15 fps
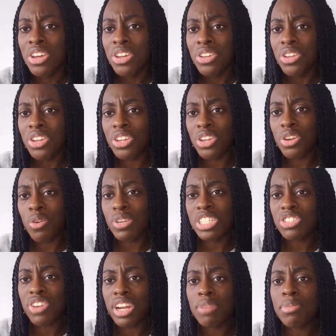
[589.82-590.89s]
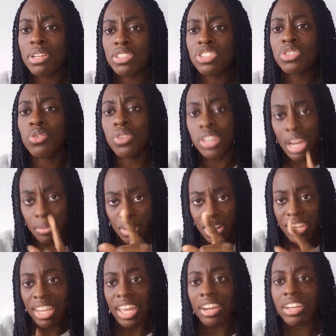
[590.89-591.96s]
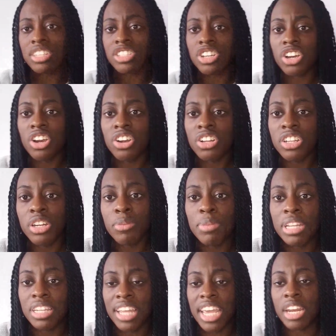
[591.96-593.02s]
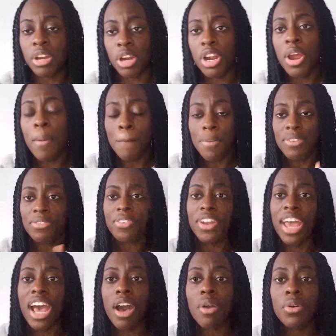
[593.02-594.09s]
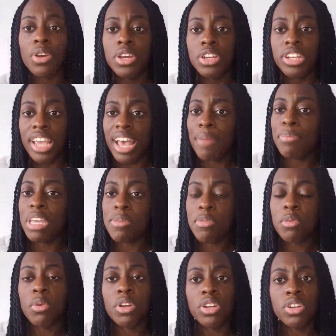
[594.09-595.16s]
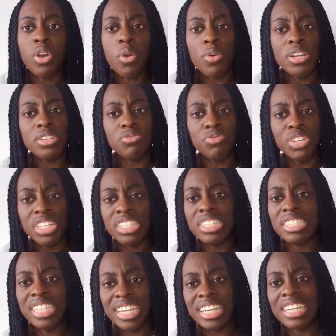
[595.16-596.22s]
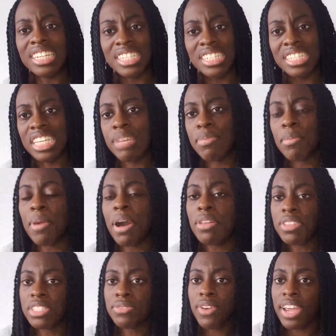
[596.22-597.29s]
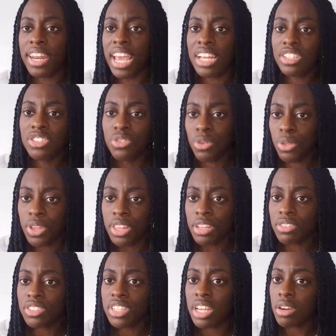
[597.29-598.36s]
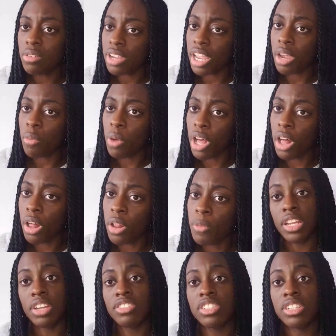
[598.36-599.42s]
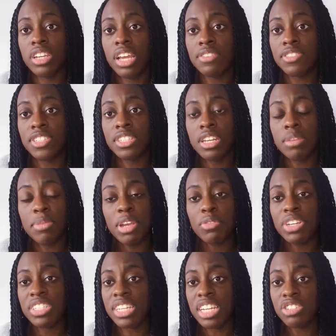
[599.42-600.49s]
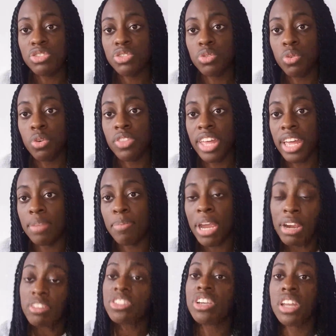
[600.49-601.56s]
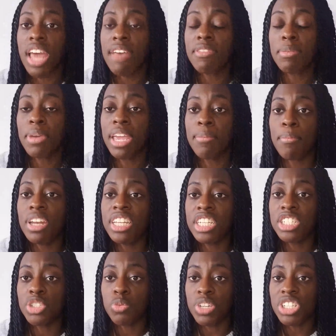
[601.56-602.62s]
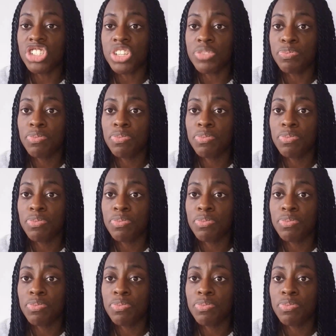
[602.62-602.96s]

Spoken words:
you know, he's trying to build a school, and I'm going to get into her a little bit later. But for now, yeah, people were going really digging in deep about this financial thing. They're saying, okay, well, if it's going to be a residential school, then parents are going to have to pay money in tuition.